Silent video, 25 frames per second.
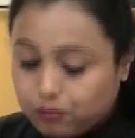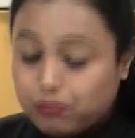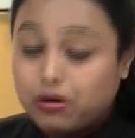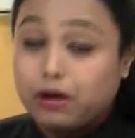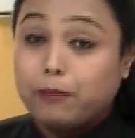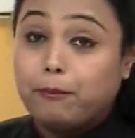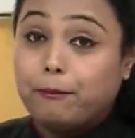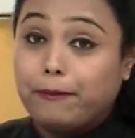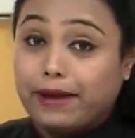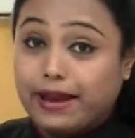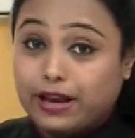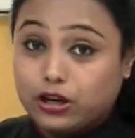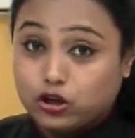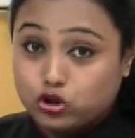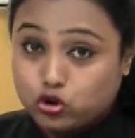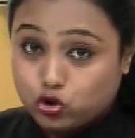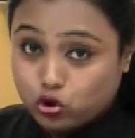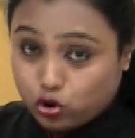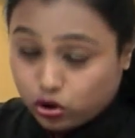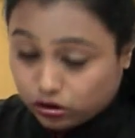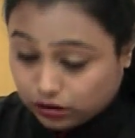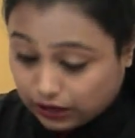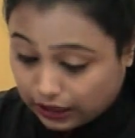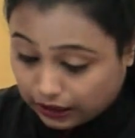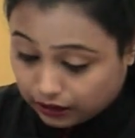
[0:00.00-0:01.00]
but make
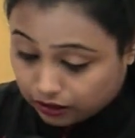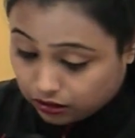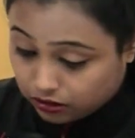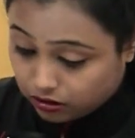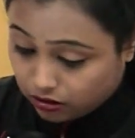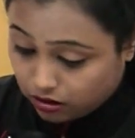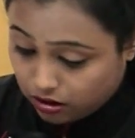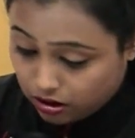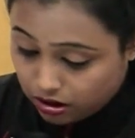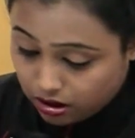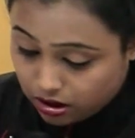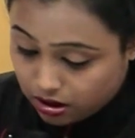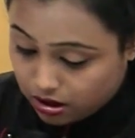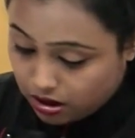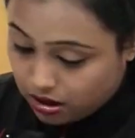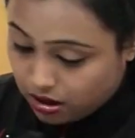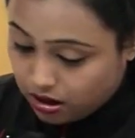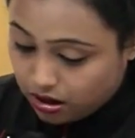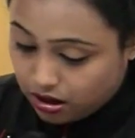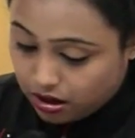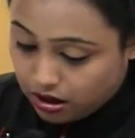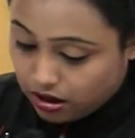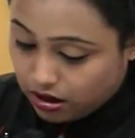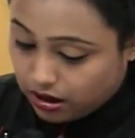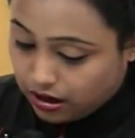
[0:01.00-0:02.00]
sure that the
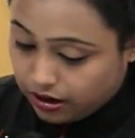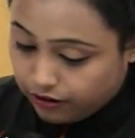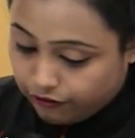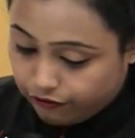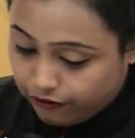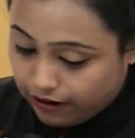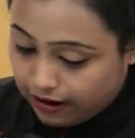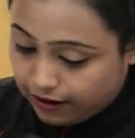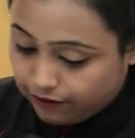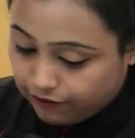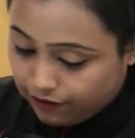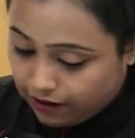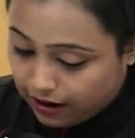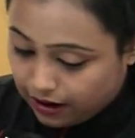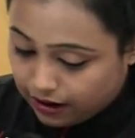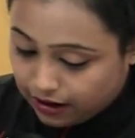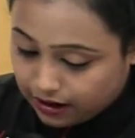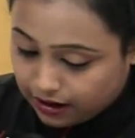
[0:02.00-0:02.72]
refined flour